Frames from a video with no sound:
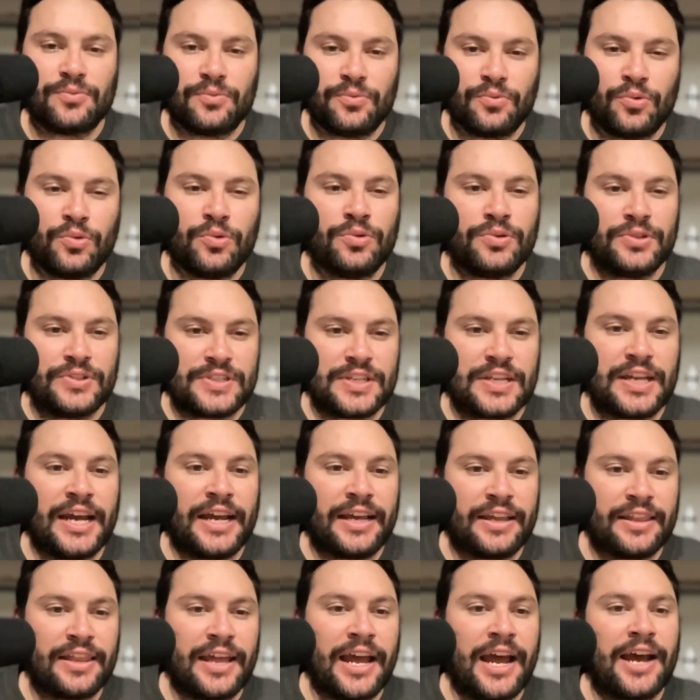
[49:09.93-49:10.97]
rules
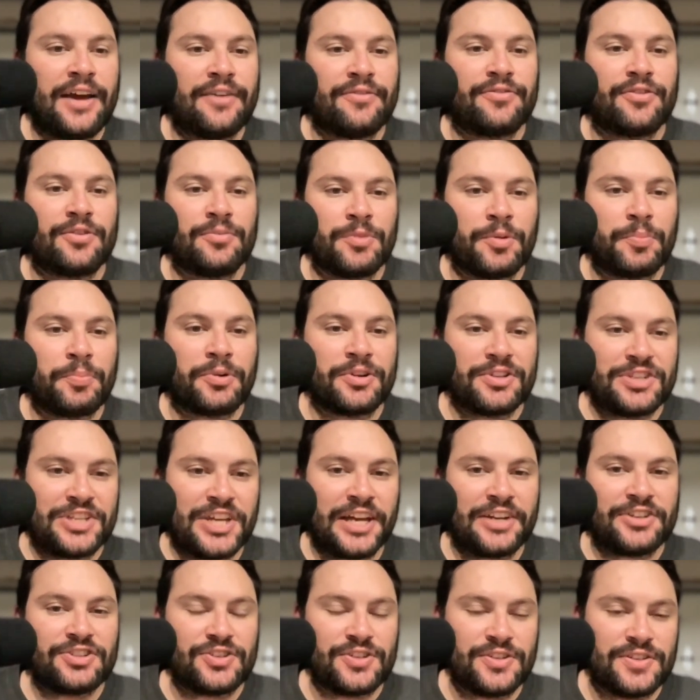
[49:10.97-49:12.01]
like that from a
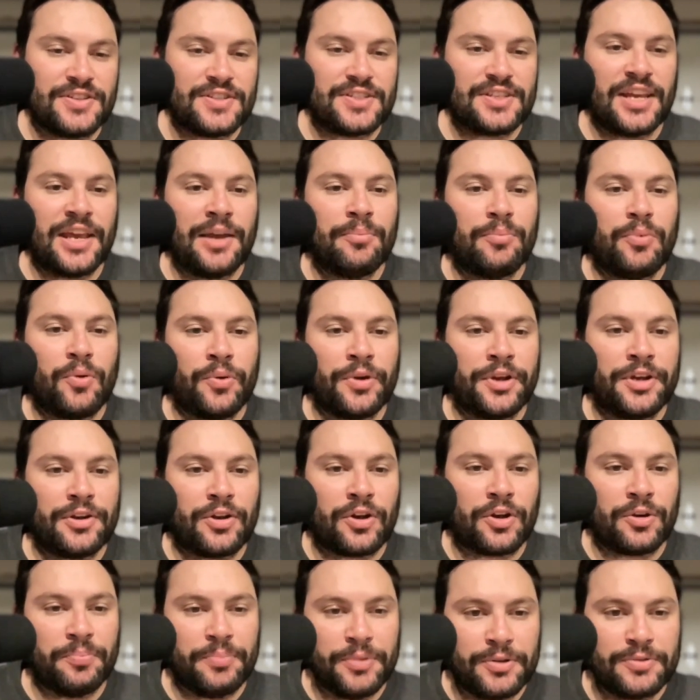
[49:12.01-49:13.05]
protection standpoint
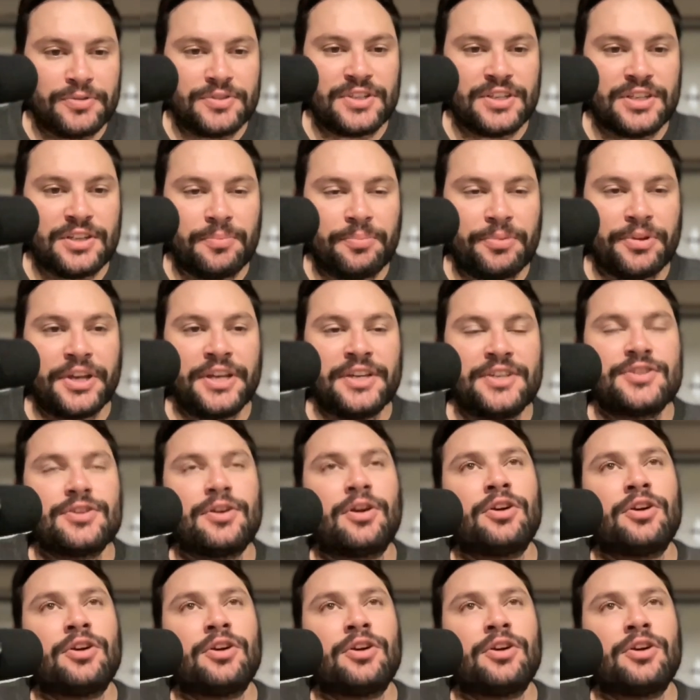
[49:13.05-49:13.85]
are built into place